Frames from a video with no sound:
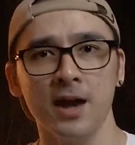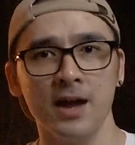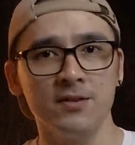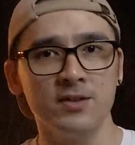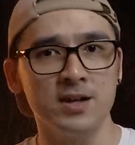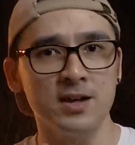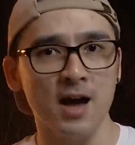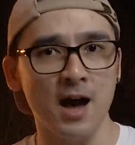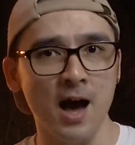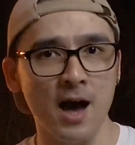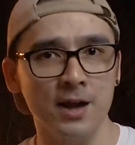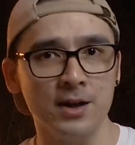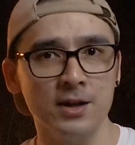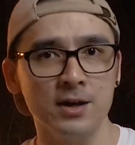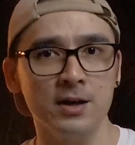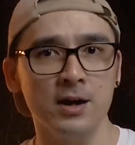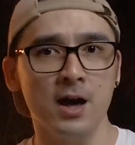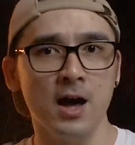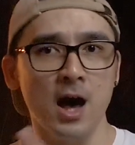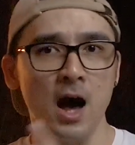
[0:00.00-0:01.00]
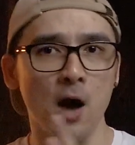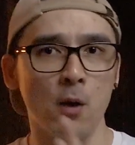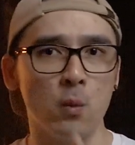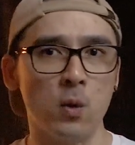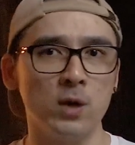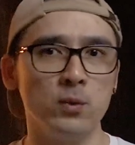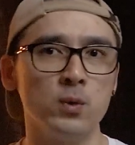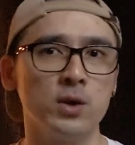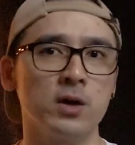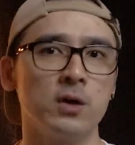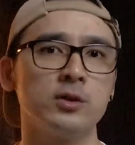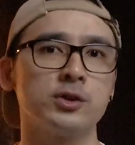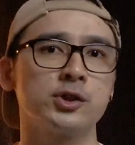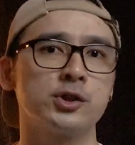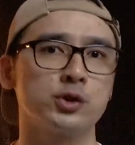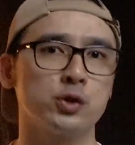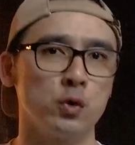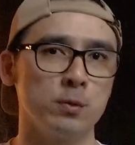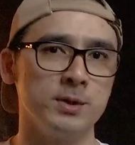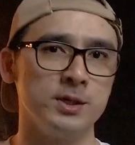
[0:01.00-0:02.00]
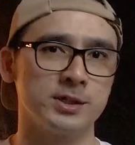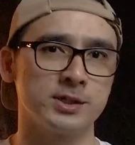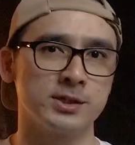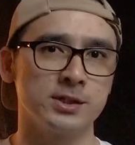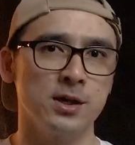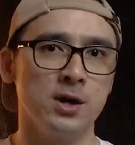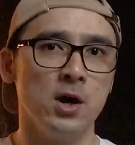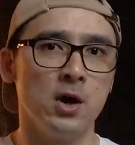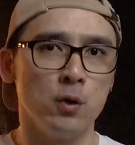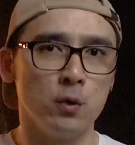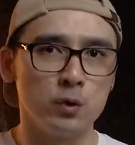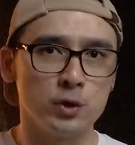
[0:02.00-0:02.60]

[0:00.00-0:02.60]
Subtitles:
and the other are what we call strobists,